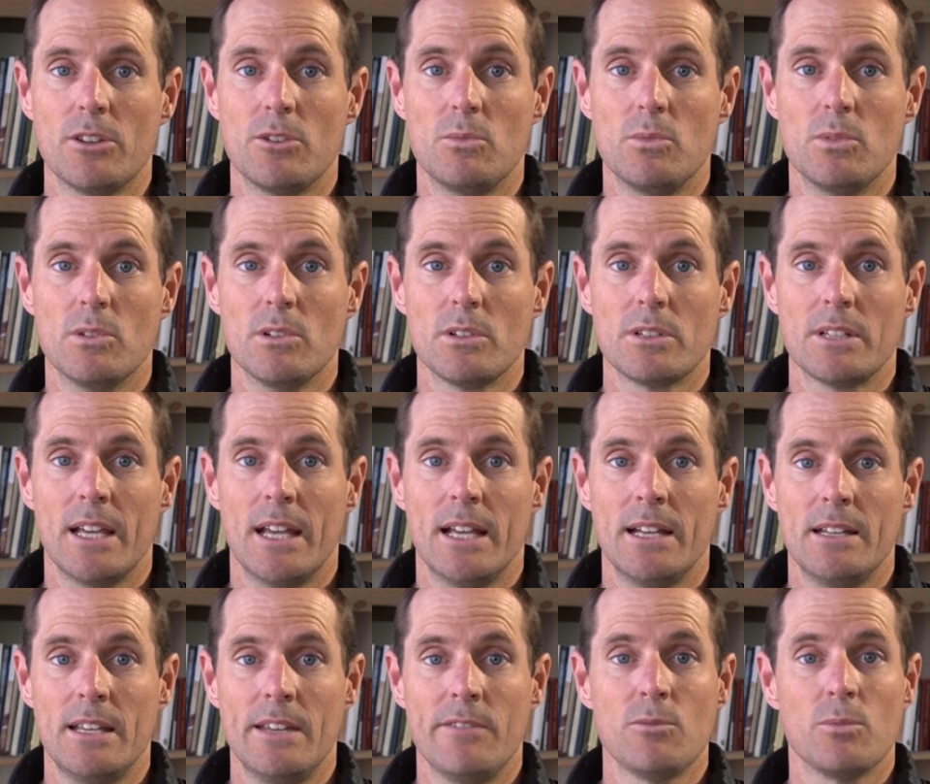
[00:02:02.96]
the world.
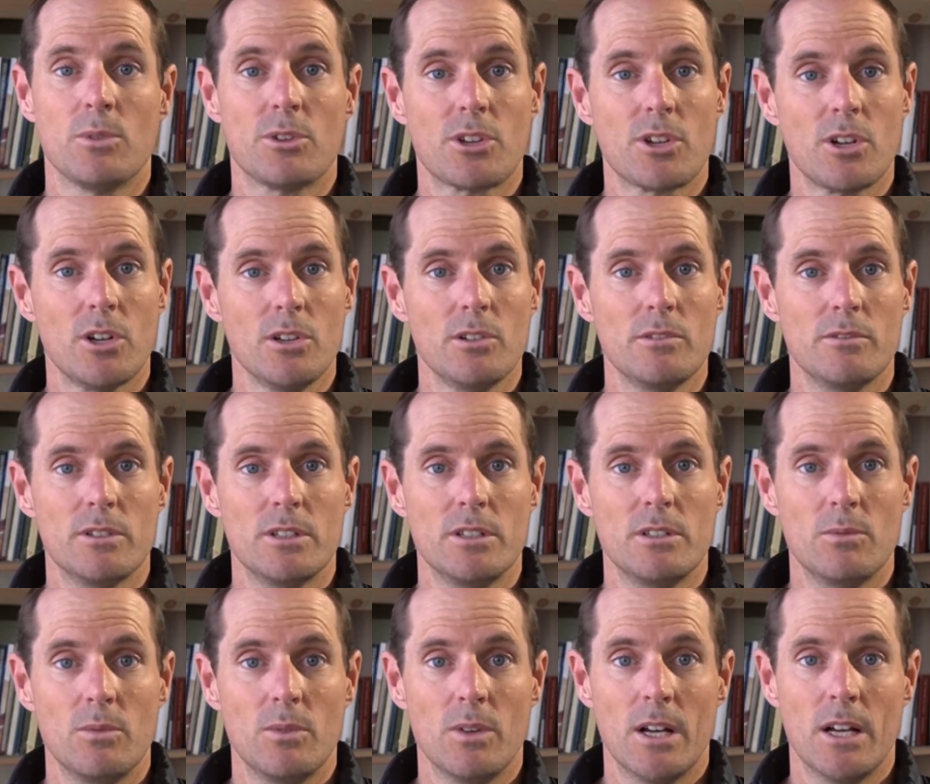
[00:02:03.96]
And even with
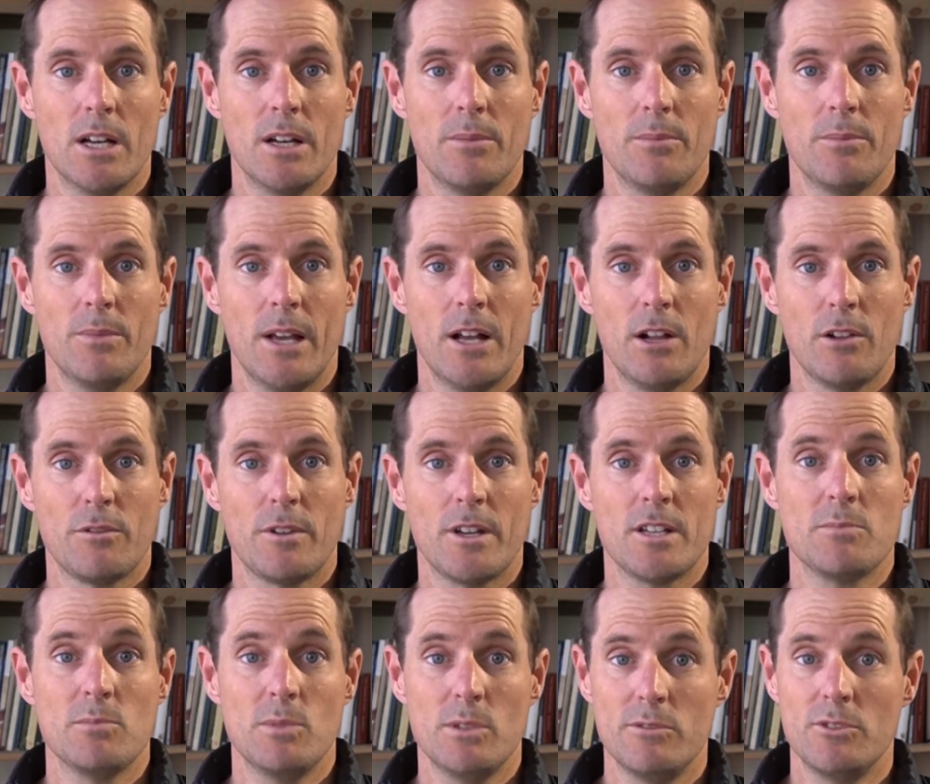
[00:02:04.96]
COVID, Alpha
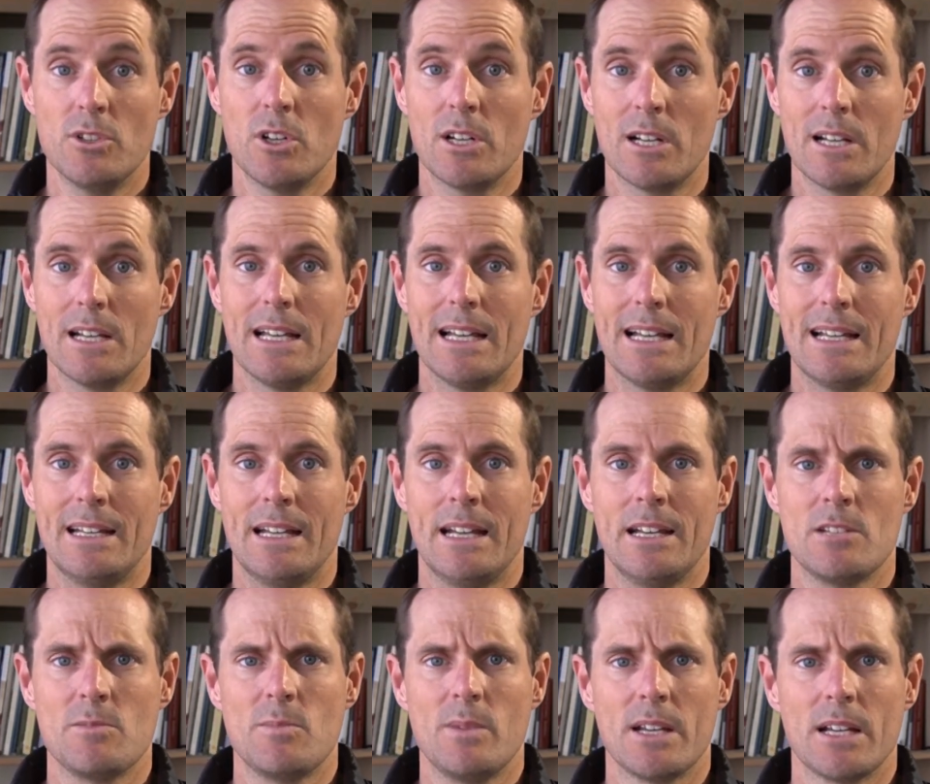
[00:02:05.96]
has moved online and
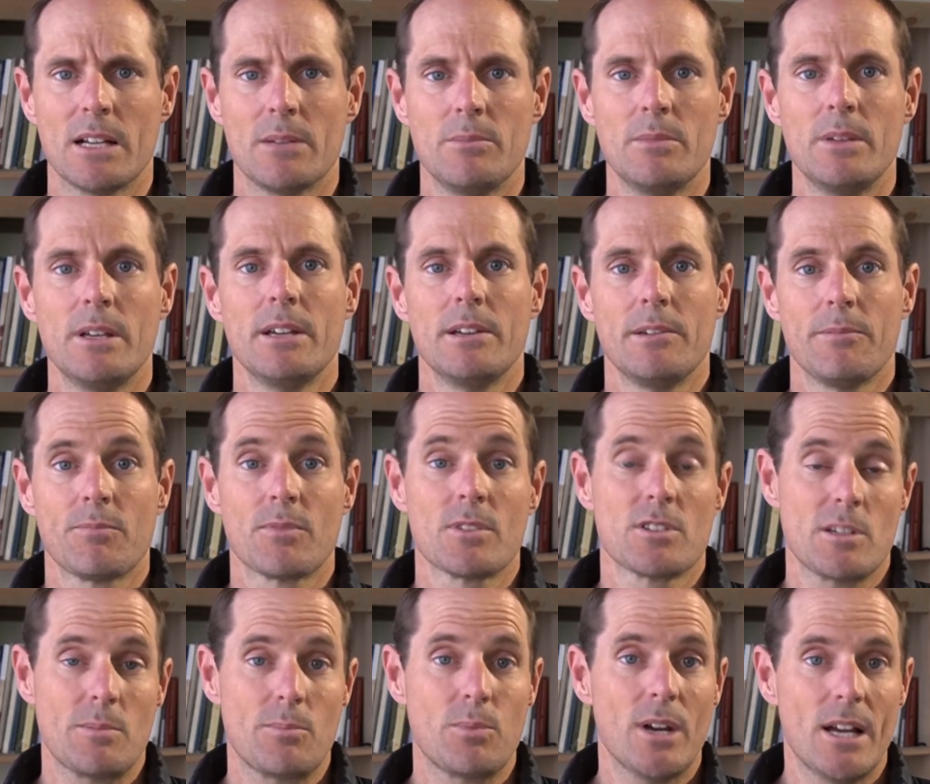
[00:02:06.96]
has become,
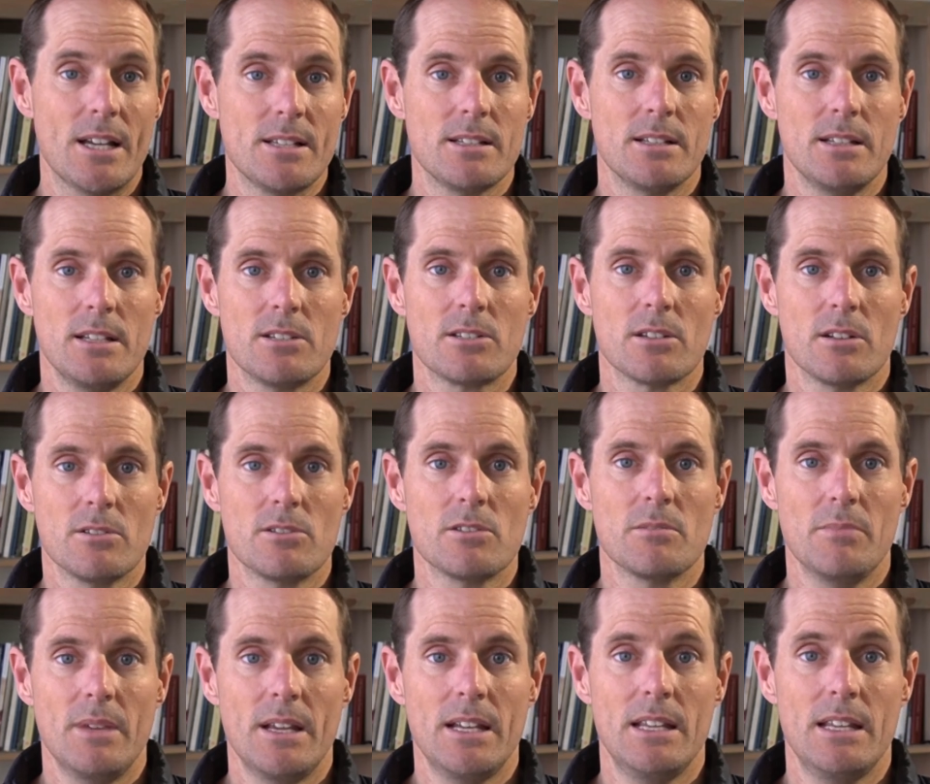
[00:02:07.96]
surprisingly so to
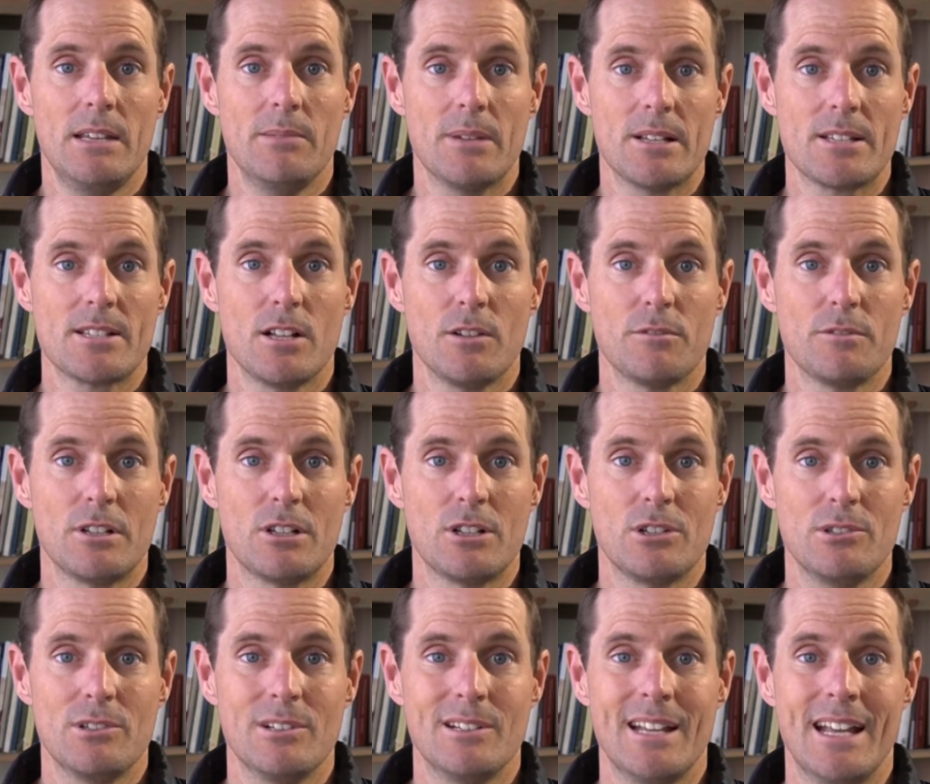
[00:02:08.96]
many, myself
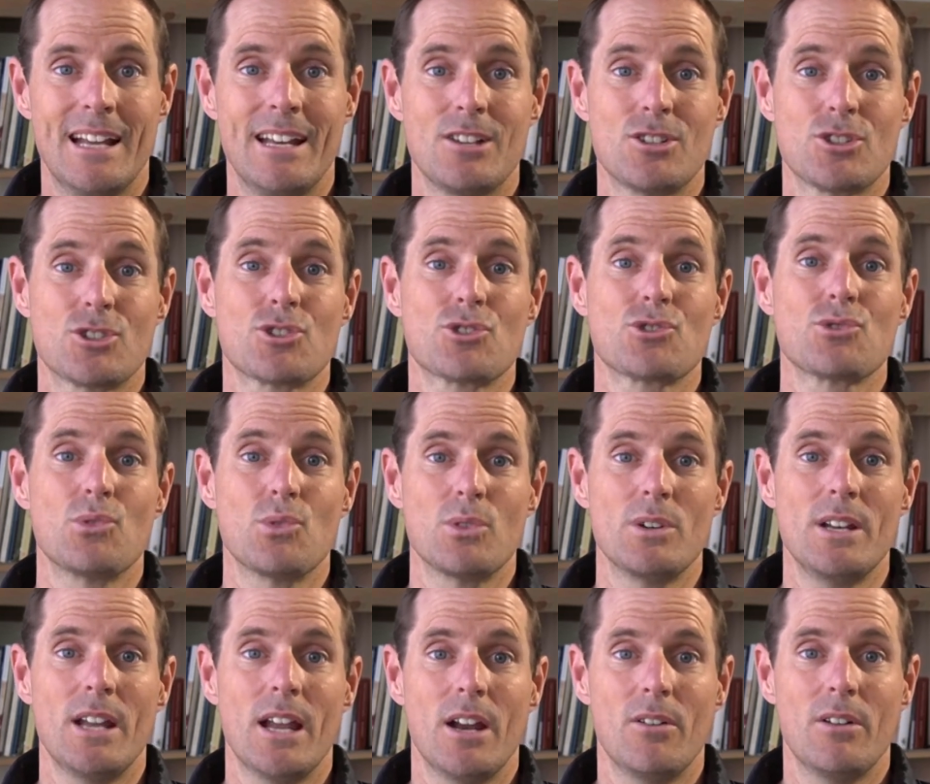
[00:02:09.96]
included, an
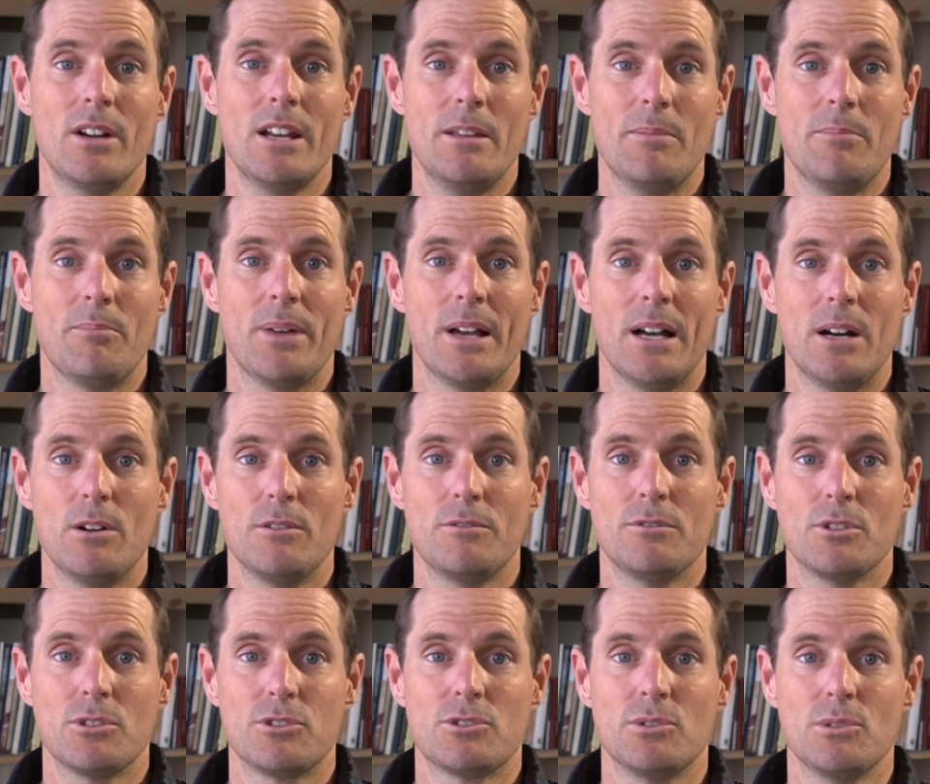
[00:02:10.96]
extraordinarily
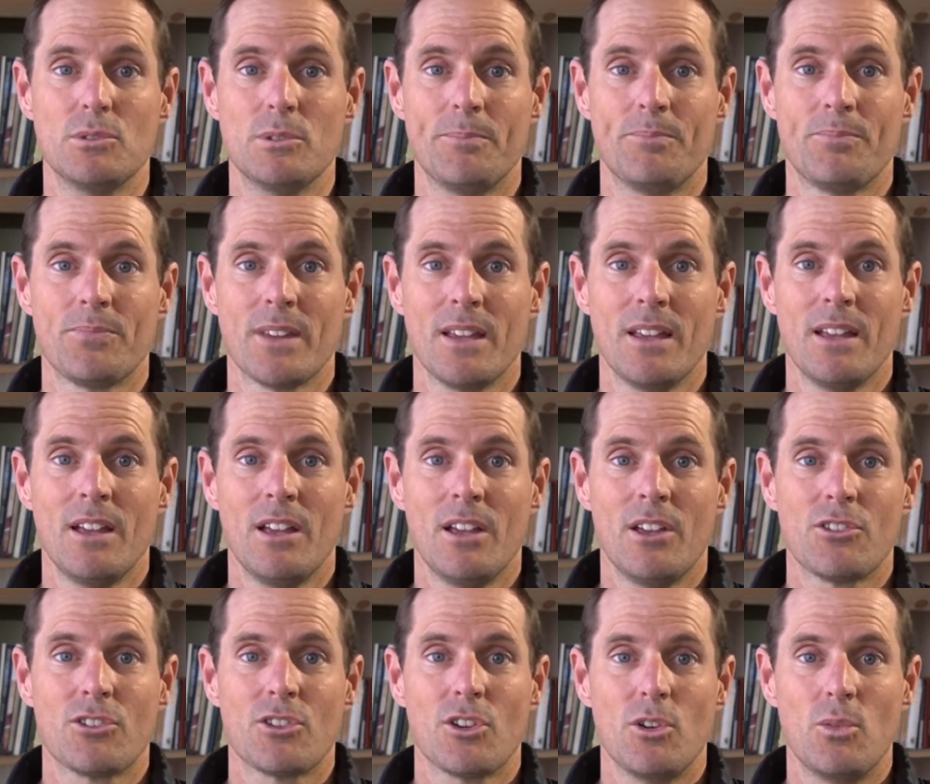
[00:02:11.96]
powerful tool.
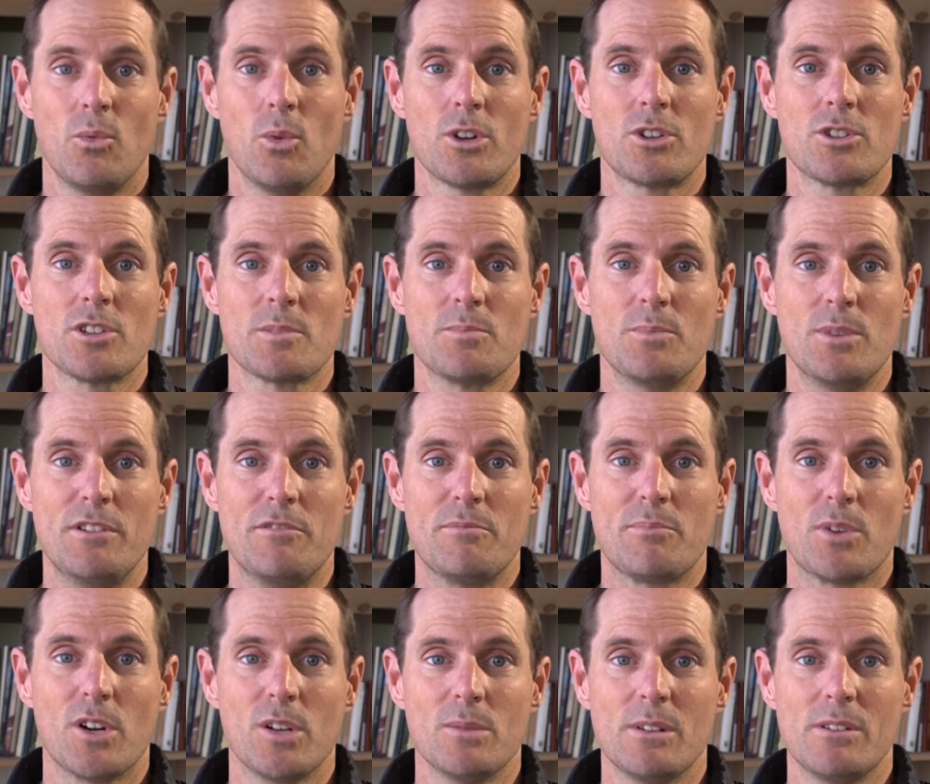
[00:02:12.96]
So watch this brief
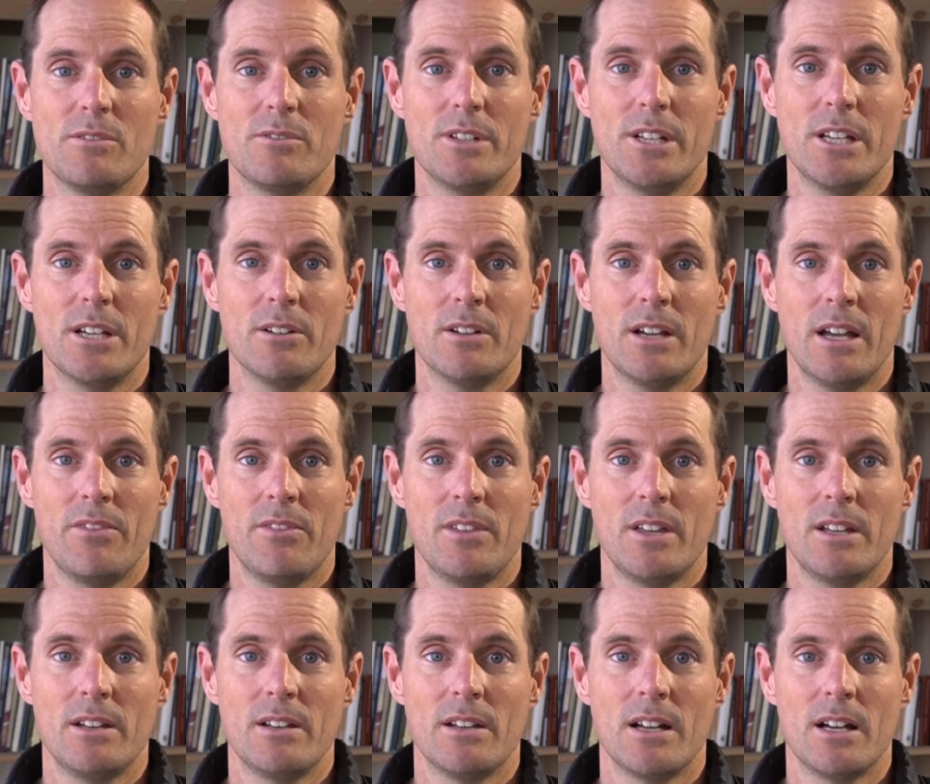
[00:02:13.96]
promo video and
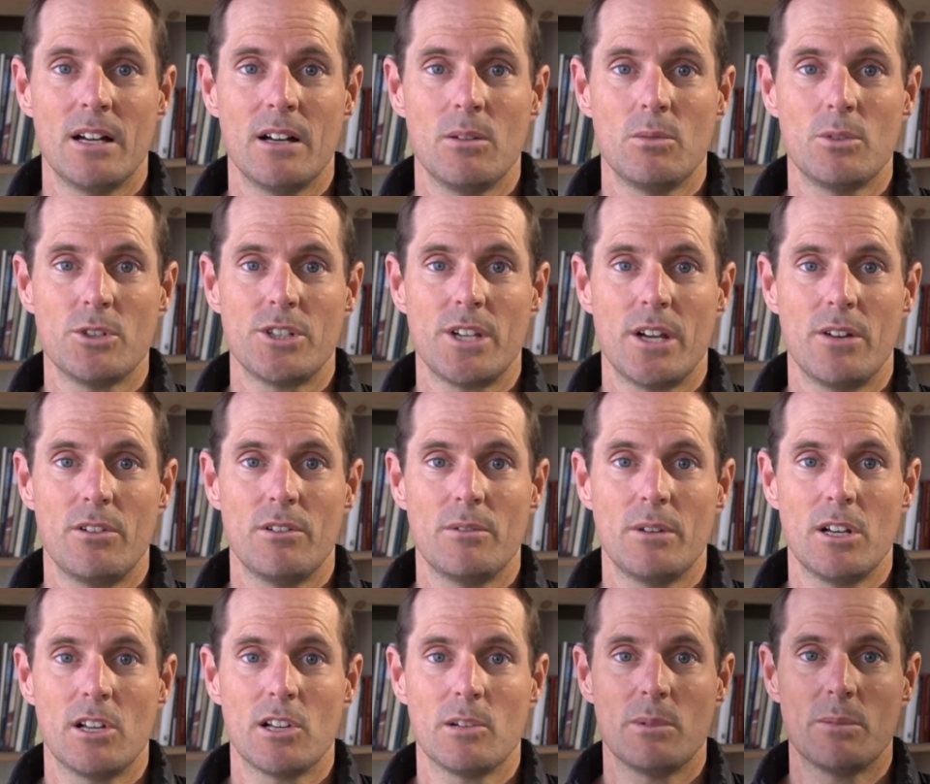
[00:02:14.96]
then I will share
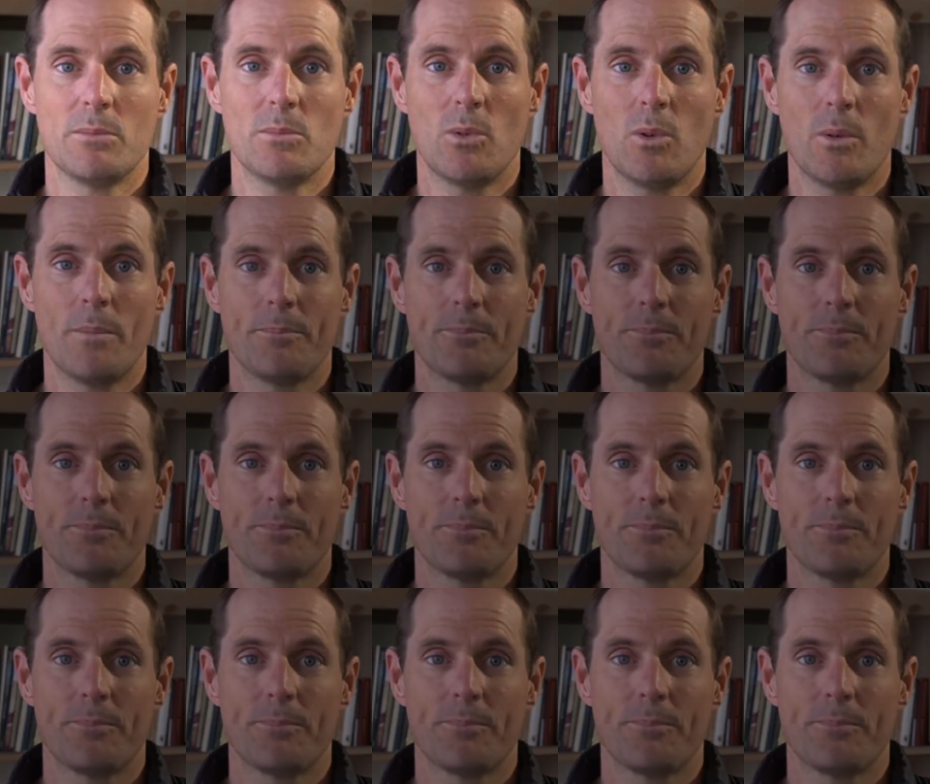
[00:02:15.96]
a little bit more.